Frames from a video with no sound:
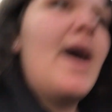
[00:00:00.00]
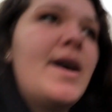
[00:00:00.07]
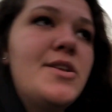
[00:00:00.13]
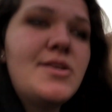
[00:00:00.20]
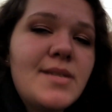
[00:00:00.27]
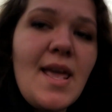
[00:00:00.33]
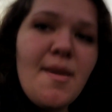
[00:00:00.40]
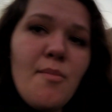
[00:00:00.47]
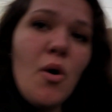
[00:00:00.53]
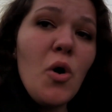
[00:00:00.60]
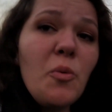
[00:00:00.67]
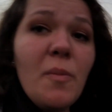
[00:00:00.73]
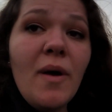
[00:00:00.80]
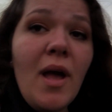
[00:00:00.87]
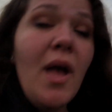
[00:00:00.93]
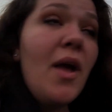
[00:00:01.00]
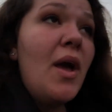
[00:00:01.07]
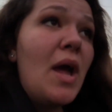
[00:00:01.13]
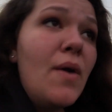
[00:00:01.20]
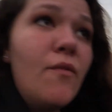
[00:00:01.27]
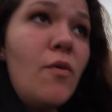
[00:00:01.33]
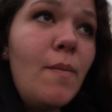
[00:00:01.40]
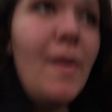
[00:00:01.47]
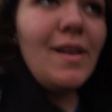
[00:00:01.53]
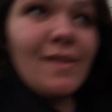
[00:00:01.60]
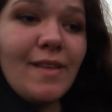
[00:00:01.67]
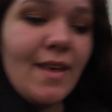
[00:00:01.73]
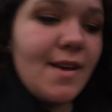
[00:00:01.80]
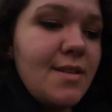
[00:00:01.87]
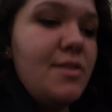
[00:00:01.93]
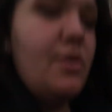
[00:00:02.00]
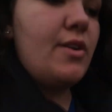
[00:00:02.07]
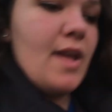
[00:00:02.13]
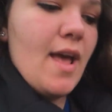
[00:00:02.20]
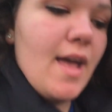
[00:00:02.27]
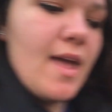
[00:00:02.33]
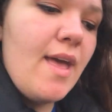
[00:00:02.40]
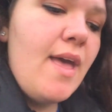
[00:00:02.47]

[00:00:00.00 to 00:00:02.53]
I just came home from Italy yesterday.